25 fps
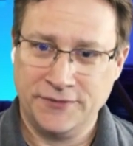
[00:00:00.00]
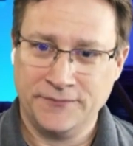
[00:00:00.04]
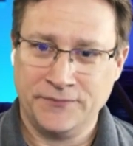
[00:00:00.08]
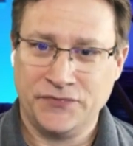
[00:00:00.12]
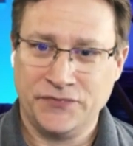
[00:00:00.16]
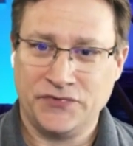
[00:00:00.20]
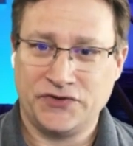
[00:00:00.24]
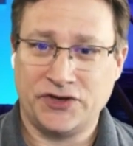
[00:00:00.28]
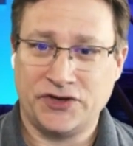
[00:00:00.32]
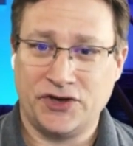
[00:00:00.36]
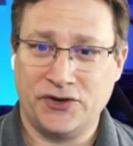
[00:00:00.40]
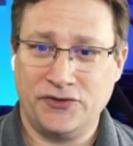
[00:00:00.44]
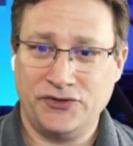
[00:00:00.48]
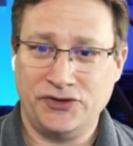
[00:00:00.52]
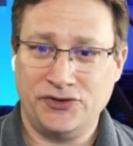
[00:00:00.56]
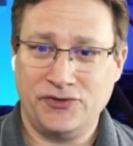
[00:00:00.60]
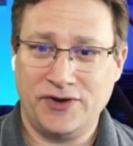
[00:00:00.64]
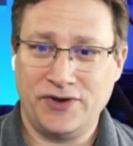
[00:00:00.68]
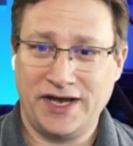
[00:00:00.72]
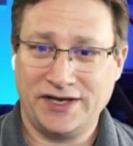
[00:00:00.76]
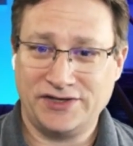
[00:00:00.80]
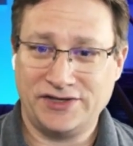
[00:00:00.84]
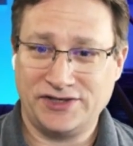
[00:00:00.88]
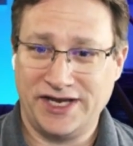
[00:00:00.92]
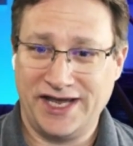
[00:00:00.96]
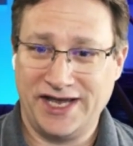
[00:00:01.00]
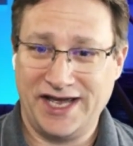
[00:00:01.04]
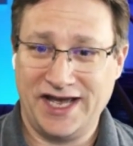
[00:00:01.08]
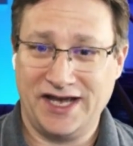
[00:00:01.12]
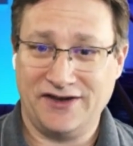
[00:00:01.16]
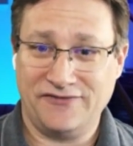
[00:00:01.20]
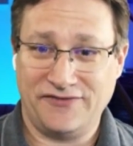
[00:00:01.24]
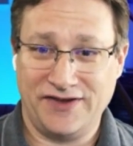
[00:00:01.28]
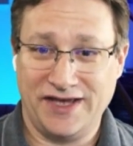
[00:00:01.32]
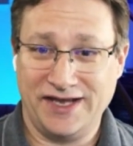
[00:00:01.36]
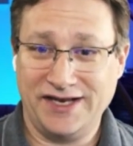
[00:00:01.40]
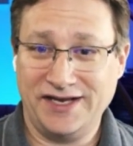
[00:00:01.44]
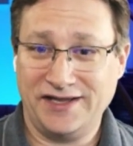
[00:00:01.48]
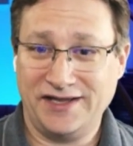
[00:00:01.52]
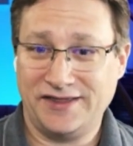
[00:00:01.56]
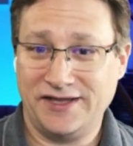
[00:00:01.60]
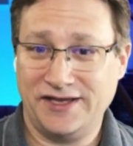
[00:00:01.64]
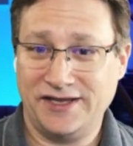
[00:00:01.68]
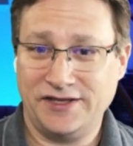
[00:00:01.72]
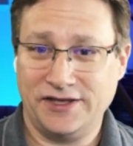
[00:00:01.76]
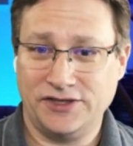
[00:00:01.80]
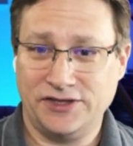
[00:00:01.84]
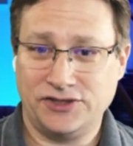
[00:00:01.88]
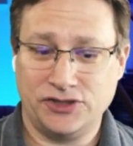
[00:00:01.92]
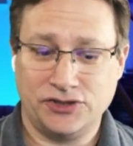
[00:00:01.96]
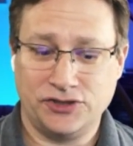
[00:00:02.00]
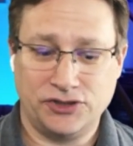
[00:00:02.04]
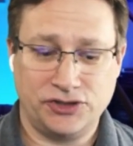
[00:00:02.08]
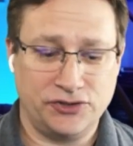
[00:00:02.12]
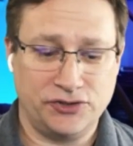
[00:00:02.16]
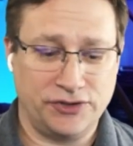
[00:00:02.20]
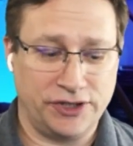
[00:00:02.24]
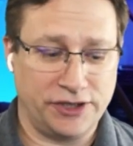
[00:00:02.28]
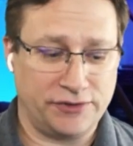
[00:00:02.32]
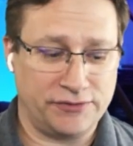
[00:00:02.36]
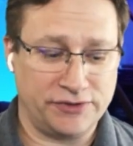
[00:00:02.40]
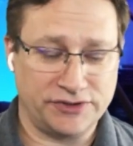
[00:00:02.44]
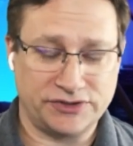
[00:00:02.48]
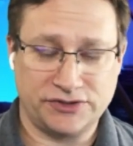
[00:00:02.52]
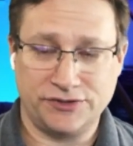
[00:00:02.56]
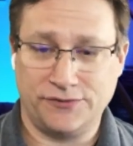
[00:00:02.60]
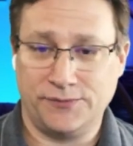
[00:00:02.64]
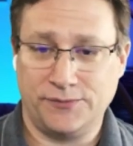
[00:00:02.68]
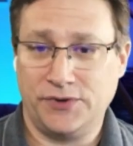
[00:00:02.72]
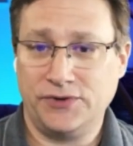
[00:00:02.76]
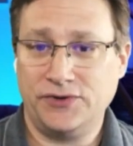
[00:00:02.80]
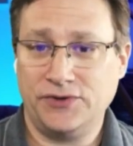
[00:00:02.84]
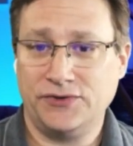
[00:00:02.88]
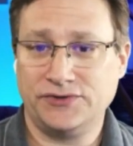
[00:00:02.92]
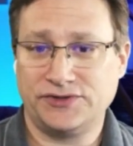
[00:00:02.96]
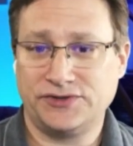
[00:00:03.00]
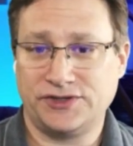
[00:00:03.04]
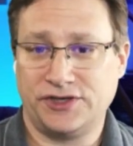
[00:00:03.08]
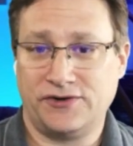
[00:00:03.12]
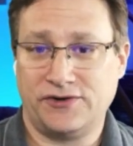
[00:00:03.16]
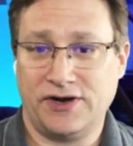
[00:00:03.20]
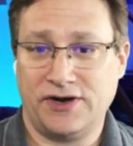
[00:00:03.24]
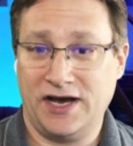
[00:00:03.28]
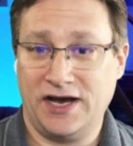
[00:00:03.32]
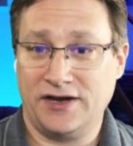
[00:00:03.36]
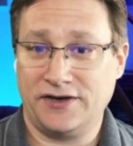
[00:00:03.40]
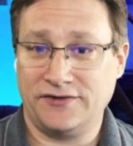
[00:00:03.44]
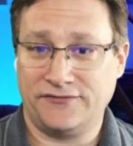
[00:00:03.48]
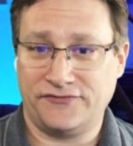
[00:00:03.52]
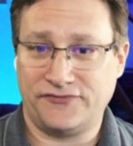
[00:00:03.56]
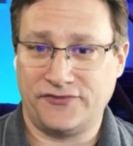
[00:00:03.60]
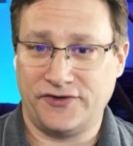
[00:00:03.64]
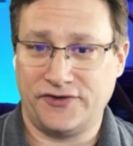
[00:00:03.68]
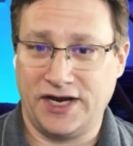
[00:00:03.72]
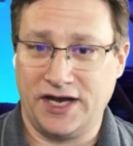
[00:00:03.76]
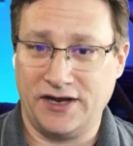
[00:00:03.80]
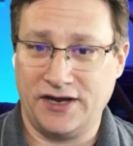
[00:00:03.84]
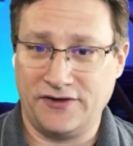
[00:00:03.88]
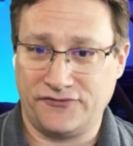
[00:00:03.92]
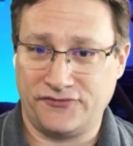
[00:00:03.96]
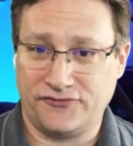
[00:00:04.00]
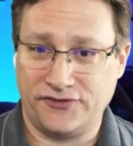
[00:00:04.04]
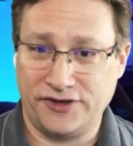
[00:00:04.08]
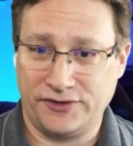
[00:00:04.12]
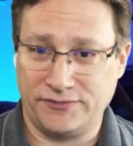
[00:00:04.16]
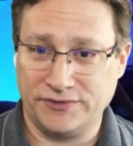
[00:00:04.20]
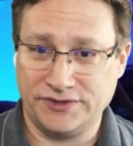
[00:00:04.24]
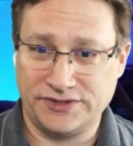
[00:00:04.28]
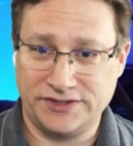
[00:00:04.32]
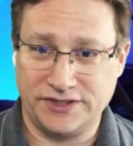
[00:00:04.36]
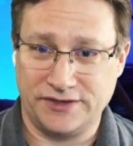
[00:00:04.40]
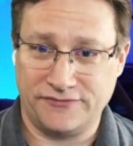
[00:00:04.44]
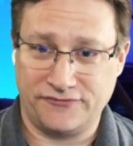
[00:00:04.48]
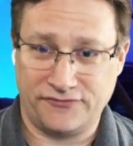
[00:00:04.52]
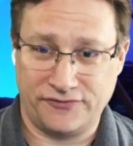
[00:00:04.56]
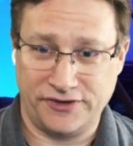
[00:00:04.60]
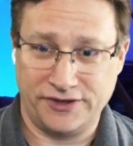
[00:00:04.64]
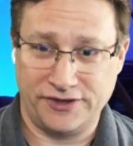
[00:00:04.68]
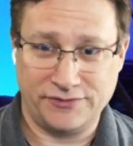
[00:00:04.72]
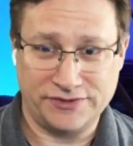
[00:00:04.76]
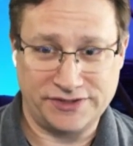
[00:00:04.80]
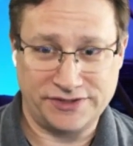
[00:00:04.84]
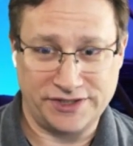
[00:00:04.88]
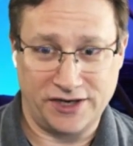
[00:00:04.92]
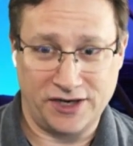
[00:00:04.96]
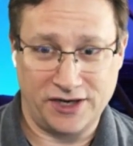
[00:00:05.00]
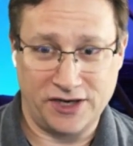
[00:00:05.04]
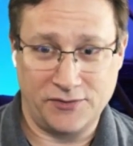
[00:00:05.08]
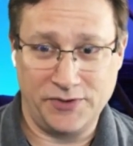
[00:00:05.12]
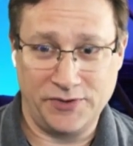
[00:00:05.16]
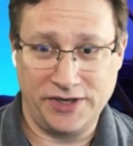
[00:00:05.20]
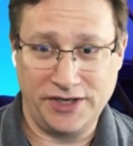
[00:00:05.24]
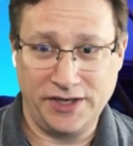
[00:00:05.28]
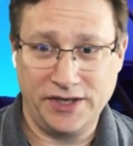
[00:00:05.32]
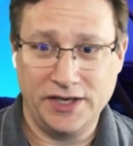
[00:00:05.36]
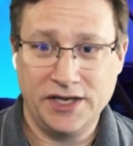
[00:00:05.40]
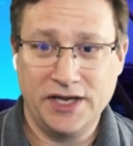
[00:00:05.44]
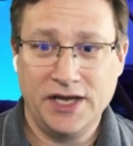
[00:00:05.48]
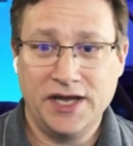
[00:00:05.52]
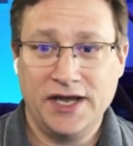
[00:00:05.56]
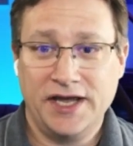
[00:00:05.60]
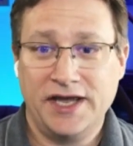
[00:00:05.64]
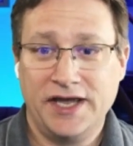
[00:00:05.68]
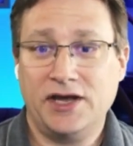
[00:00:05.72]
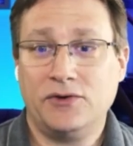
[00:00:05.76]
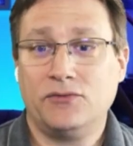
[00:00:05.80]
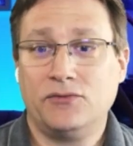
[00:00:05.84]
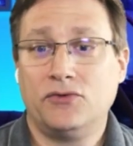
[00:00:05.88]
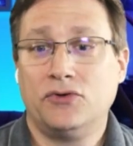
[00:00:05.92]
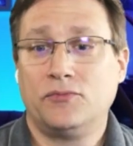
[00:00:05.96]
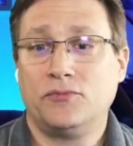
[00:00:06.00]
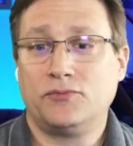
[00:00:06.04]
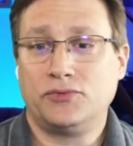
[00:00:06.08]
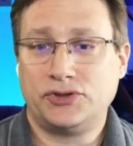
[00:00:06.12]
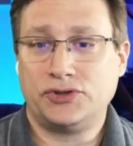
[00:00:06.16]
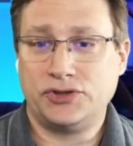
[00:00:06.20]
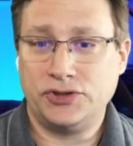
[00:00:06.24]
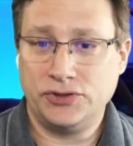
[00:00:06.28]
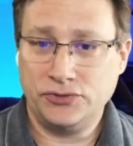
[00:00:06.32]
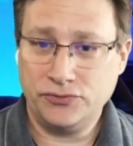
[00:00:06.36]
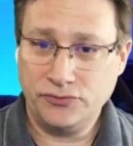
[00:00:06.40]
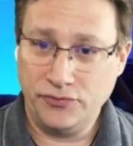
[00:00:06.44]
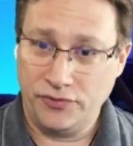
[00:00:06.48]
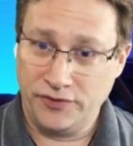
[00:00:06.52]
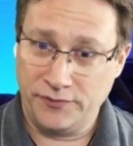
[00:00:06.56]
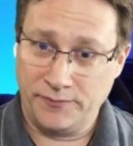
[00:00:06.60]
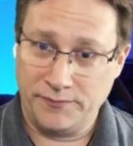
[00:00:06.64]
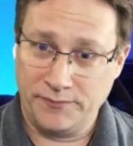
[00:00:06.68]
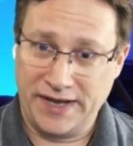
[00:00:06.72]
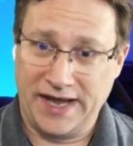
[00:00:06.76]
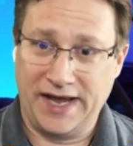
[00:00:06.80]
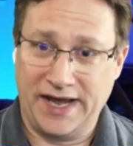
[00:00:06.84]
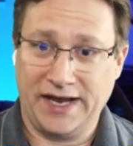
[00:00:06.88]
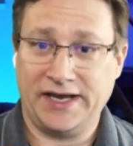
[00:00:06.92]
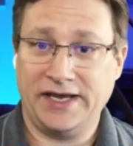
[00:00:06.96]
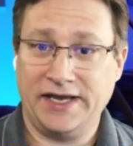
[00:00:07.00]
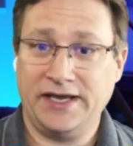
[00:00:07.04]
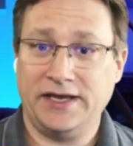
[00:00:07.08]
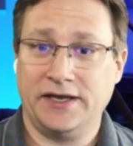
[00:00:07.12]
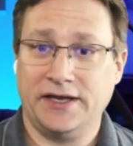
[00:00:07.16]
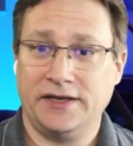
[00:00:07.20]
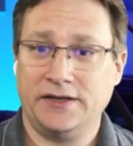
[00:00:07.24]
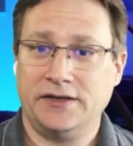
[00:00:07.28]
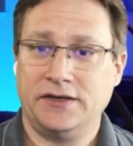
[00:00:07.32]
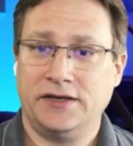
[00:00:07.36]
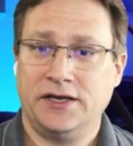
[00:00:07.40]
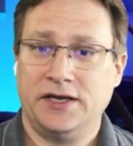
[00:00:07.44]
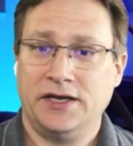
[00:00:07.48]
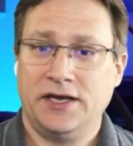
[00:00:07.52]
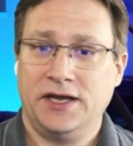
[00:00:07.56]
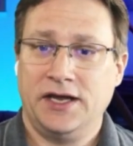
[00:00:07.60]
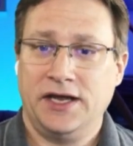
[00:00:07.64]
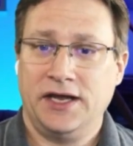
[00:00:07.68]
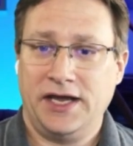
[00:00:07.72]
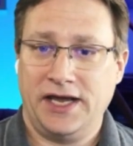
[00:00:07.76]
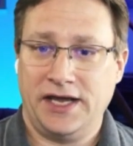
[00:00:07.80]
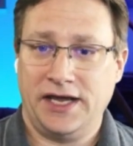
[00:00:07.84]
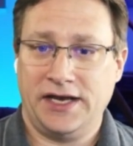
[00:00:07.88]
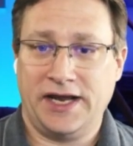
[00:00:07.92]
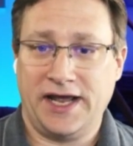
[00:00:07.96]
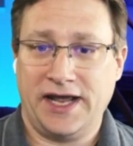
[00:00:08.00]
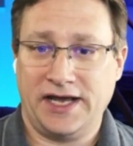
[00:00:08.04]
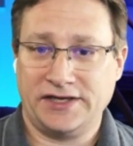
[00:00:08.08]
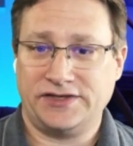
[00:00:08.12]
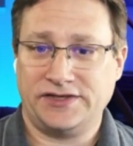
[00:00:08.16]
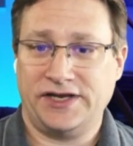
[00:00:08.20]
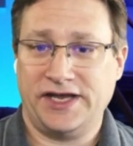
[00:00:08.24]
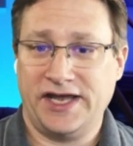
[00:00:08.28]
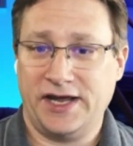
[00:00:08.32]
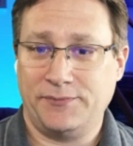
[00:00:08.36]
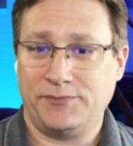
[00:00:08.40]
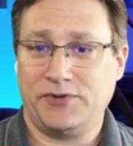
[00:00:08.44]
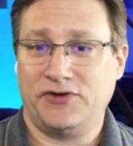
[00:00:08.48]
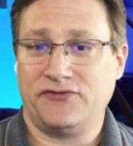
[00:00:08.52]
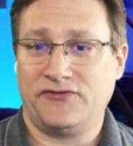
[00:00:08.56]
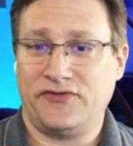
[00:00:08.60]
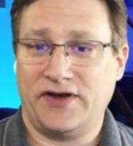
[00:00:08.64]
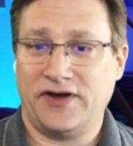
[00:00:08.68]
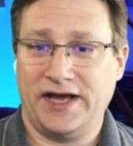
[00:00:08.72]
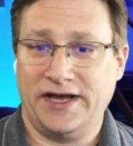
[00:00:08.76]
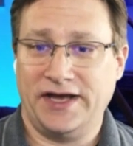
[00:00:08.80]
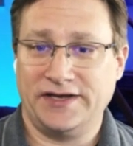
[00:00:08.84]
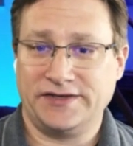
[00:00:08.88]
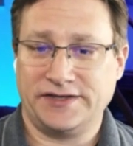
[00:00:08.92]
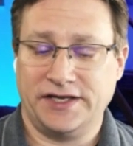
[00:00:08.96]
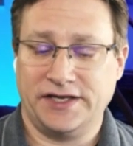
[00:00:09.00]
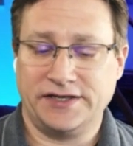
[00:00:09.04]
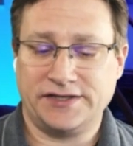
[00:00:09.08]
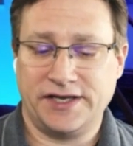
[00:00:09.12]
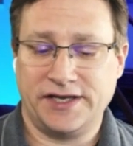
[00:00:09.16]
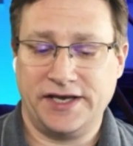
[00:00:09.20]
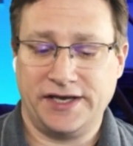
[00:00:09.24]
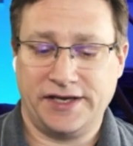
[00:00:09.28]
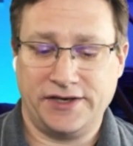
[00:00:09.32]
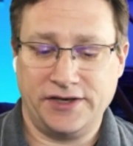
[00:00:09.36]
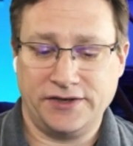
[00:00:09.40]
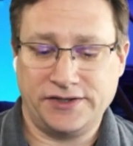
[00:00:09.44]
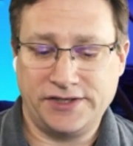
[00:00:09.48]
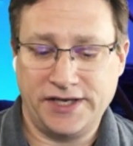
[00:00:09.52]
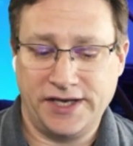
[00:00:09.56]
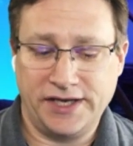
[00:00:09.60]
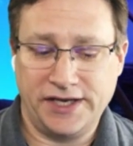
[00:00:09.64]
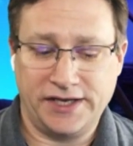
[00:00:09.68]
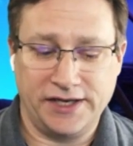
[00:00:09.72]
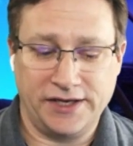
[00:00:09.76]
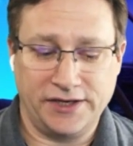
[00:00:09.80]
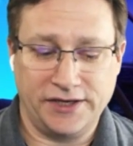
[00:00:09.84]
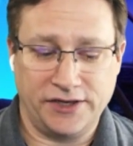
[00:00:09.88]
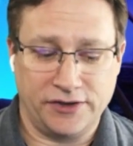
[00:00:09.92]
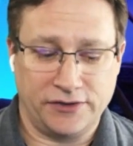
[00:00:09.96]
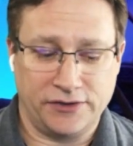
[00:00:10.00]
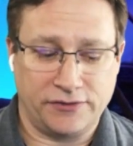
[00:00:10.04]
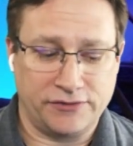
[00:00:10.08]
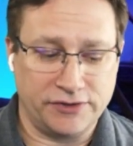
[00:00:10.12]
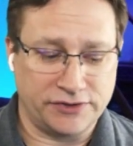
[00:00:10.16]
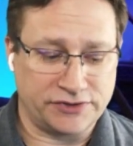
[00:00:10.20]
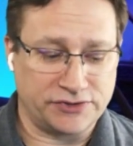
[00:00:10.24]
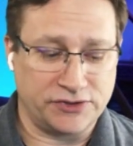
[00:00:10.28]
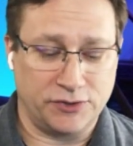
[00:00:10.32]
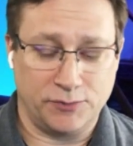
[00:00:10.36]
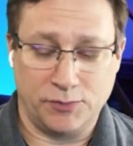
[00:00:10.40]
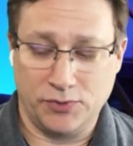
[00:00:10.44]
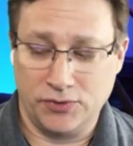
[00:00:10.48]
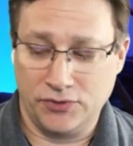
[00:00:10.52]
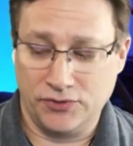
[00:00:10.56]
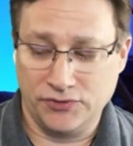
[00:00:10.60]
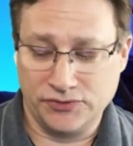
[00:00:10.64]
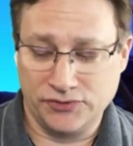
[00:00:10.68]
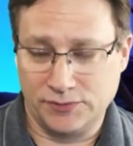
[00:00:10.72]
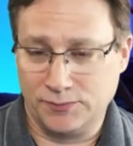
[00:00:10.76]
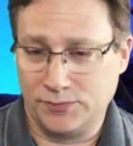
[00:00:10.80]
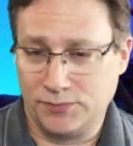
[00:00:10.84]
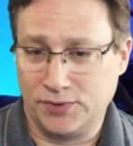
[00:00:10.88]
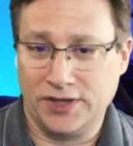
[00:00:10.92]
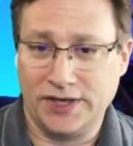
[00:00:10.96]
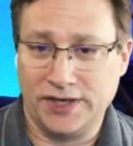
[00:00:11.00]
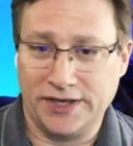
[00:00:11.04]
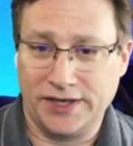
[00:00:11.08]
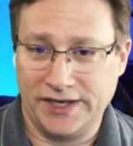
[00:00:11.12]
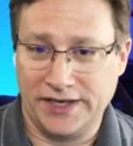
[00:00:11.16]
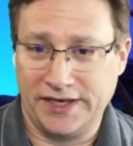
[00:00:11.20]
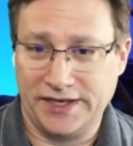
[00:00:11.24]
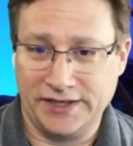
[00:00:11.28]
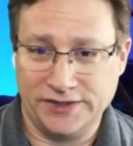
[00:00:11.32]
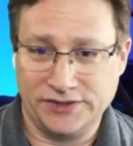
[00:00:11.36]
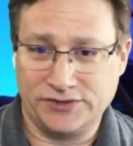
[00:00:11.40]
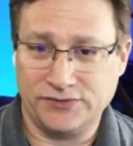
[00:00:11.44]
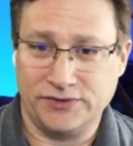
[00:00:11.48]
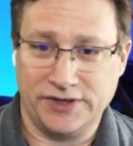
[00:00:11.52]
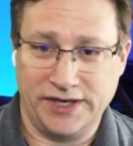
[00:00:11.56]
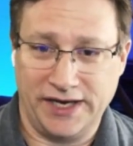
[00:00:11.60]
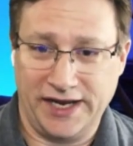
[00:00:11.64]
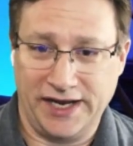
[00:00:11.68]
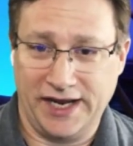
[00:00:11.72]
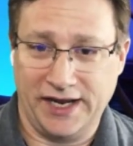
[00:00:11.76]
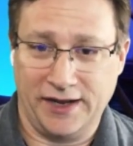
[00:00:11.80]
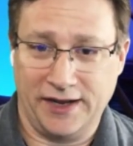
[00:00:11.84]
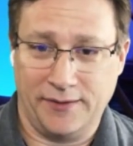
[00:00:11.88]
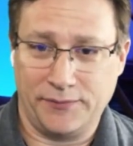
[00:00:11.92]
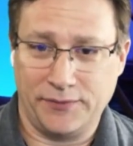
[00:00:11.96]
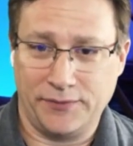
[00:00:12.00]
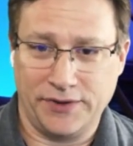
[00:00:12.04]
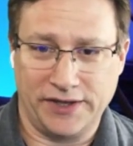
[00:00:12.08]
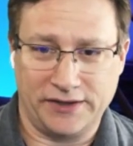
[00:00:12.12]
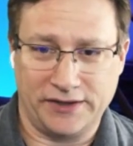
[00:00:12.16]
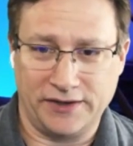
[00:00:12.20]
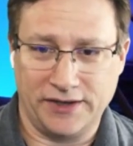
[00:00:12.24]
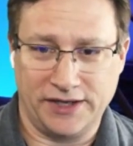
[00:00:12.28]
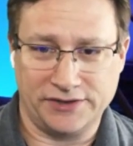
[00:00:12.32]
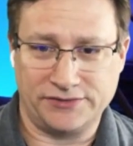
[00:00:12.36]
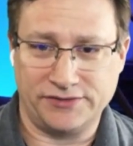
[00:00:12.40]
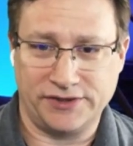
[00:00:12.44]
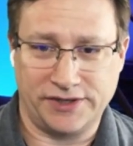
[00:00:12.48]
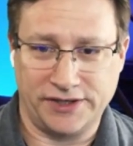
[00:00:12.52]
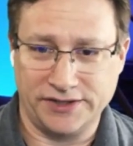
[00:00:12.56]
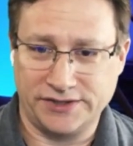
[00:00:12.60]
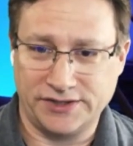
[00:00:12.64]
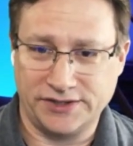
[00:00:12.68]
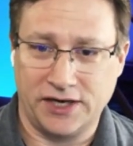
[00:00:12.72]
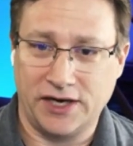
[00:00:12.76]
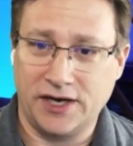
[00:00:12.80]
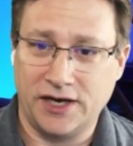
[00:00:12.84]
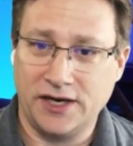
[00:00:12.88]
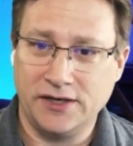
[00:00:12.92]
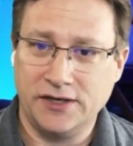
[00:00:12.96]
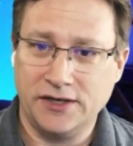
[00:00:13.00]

So you actually have anything that you're doing crystal bowls that are of out of frequency frequency harmony, it will tune them back in and it actually amplifies. It's like you're taking your crystal bowls and plugging it into an amp, like an electric guitar.